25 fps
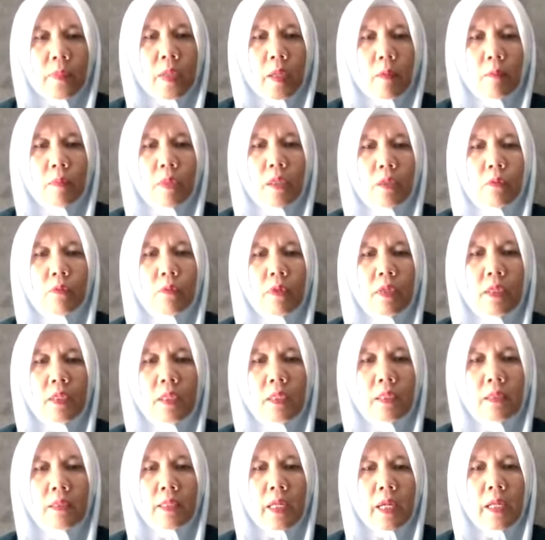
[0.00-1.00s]
between the
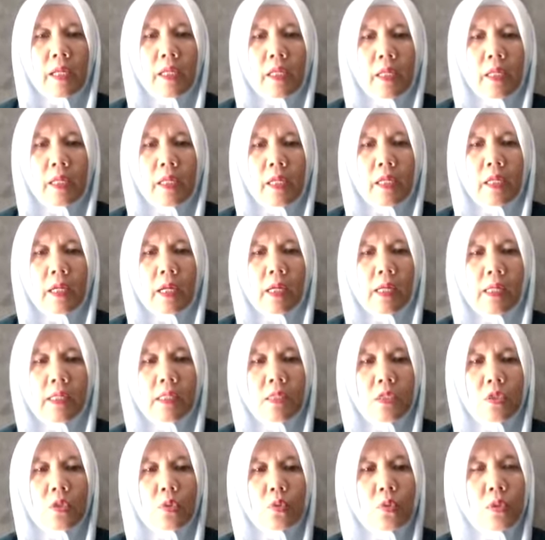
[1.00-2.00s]
technique and
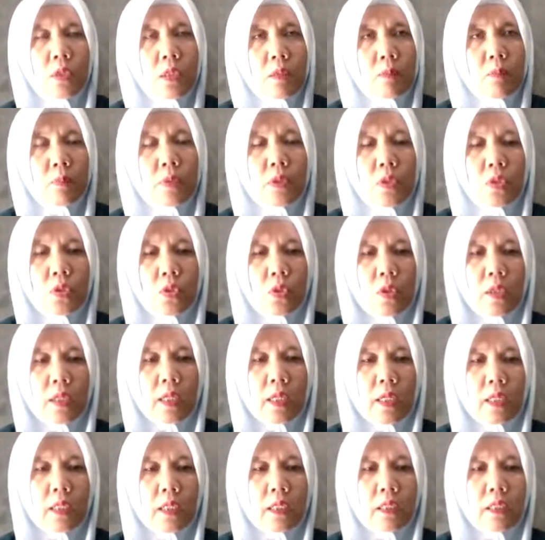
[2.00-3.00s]
student
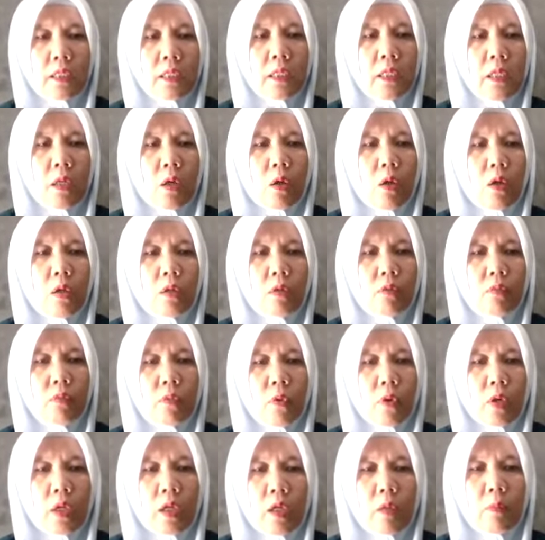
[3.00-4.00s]
personality on
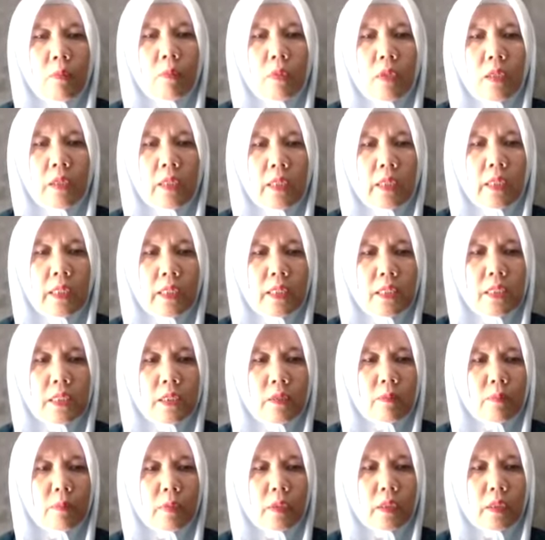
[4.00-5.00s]
vocabulary
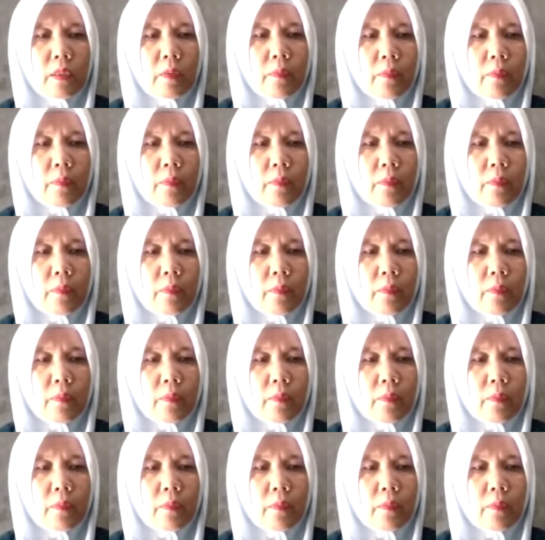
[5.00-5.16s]
achievement?